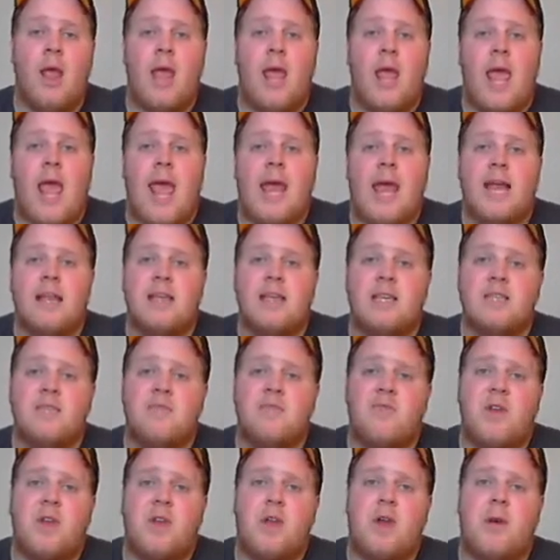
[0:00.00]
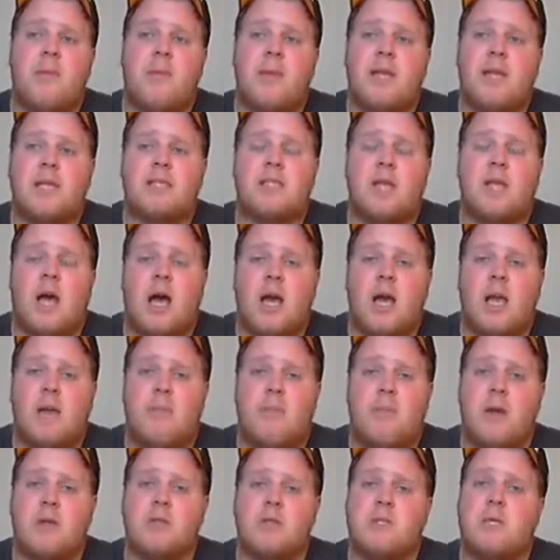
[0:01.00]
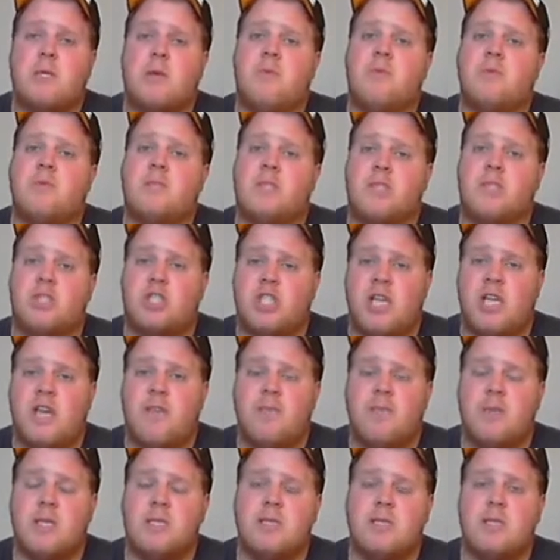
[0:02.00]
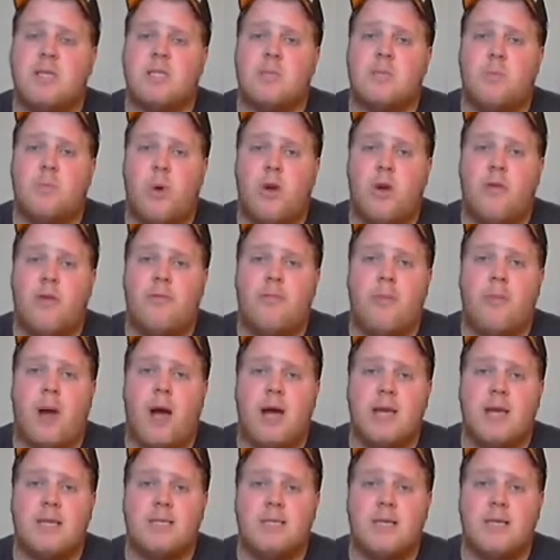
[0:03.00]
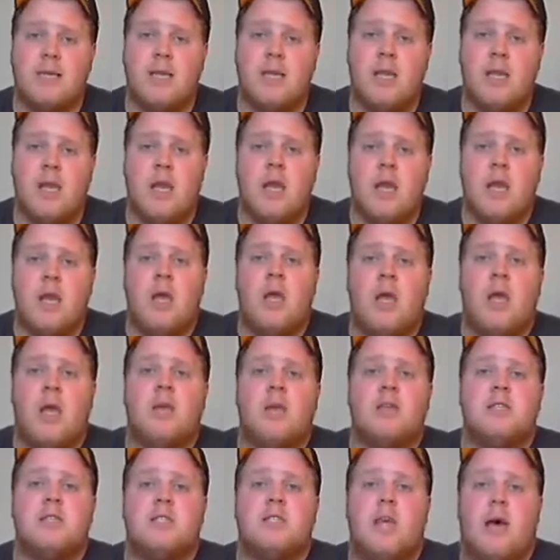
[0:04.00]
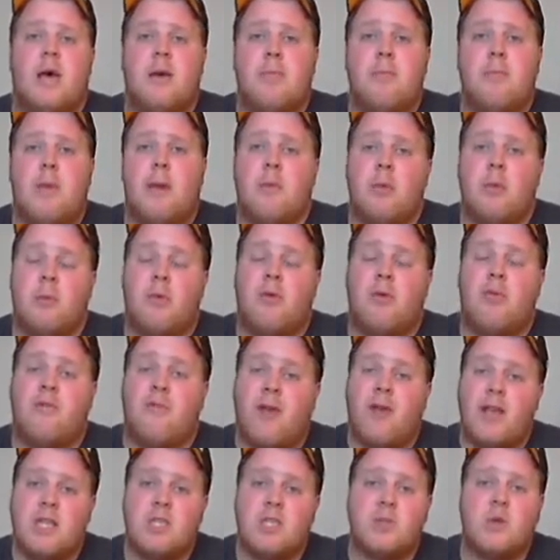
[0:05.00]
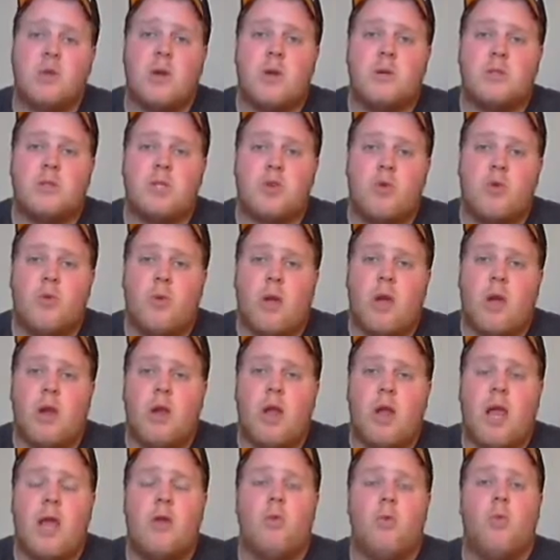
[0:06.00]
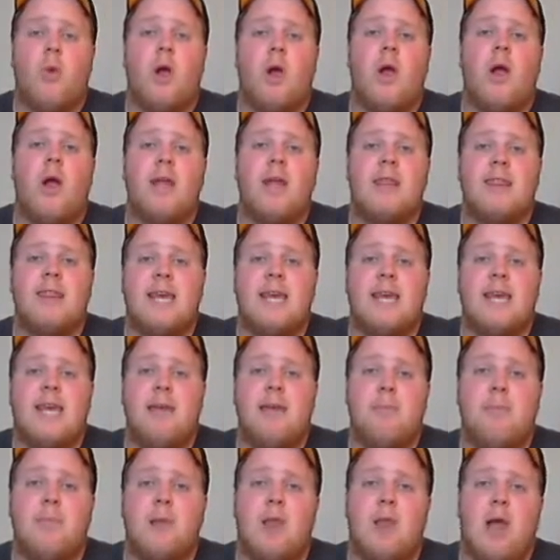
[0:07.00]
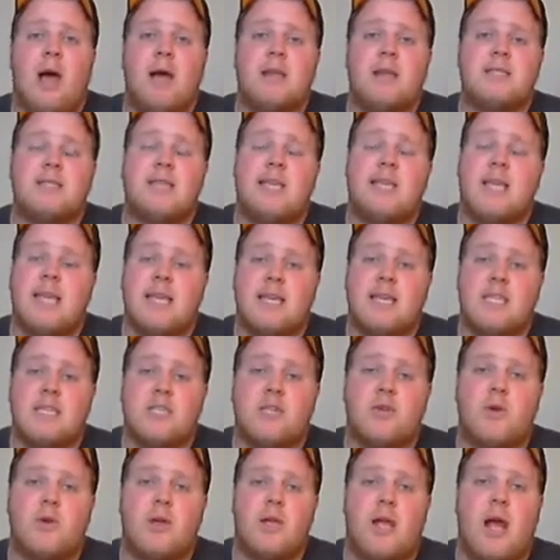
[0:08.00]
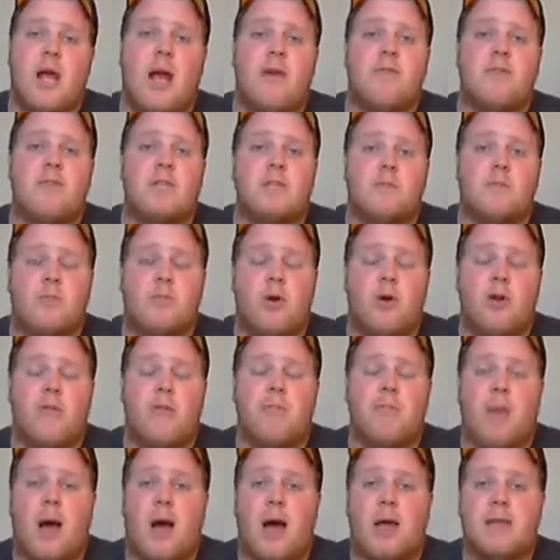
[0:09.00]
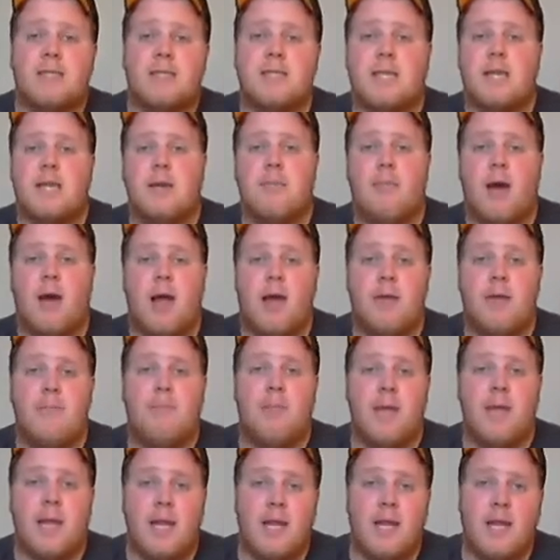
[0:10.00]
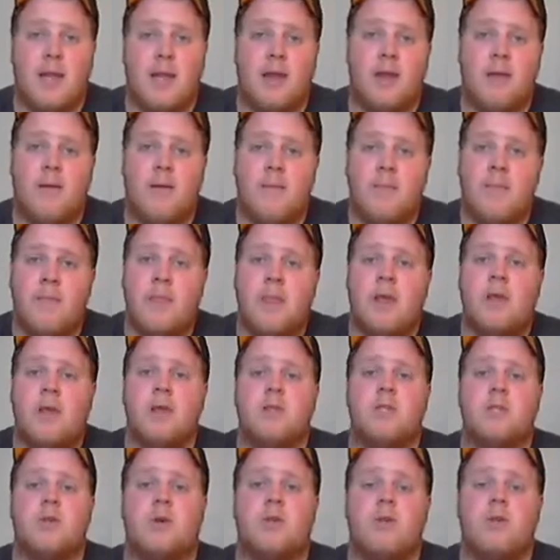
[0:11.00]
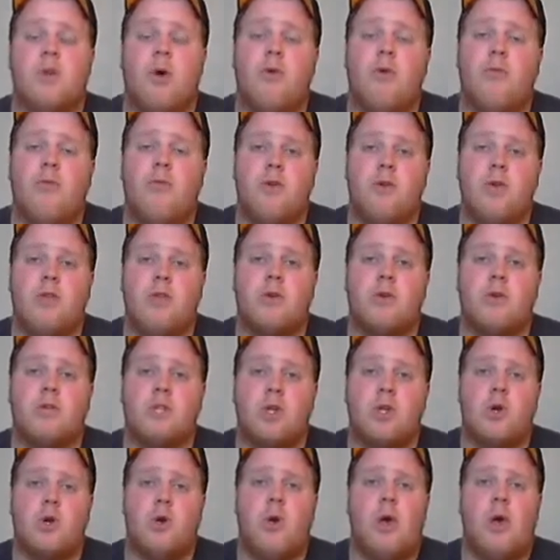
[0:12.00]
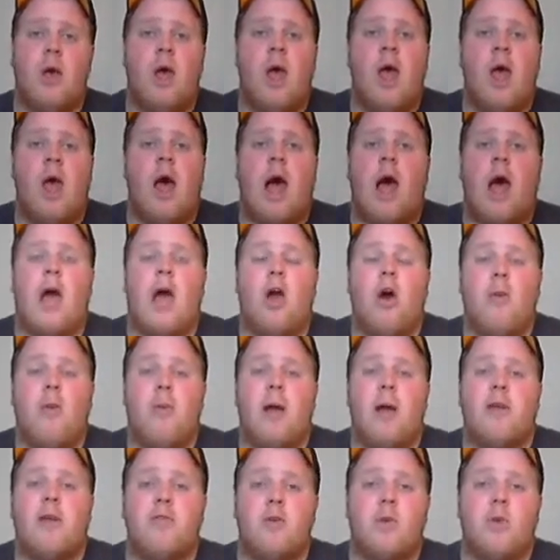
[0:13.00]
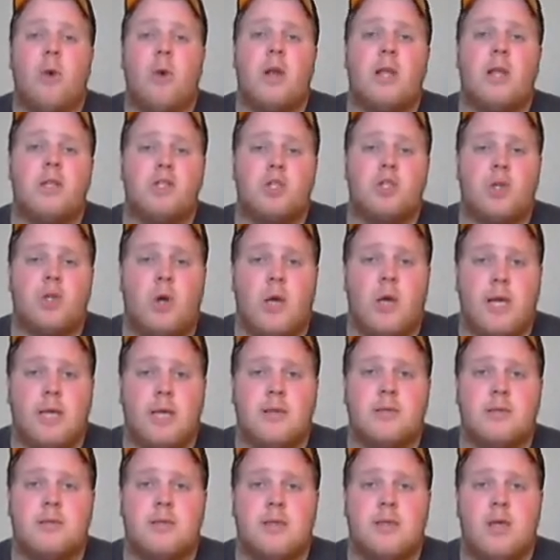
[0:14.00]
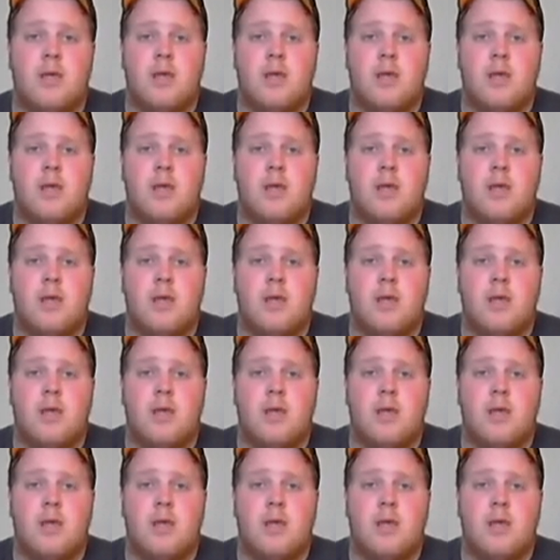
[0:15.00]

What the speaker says: And in this video, I'm going to talk about some of his achievements in the sport of boxing, some memorable fights throughout his career, and where I think he belongs in the history of the sport of boxing, in my opinion. So, with no further ado, I hope everyone enjoys.